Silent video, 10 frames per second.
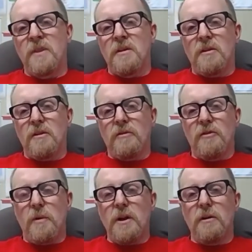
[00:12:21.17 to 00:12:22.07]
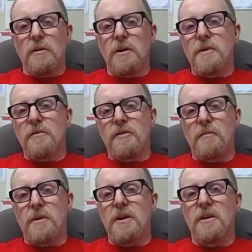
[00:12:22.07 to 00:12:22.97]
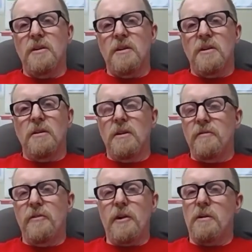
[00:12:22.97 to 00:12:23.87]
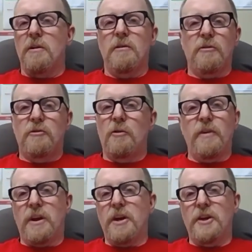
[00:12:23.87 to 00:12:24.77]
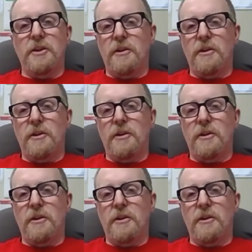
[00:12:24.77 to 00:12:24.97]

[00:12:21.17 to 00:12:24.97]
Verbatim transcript: If you want to learn about somebody, live there don't vacation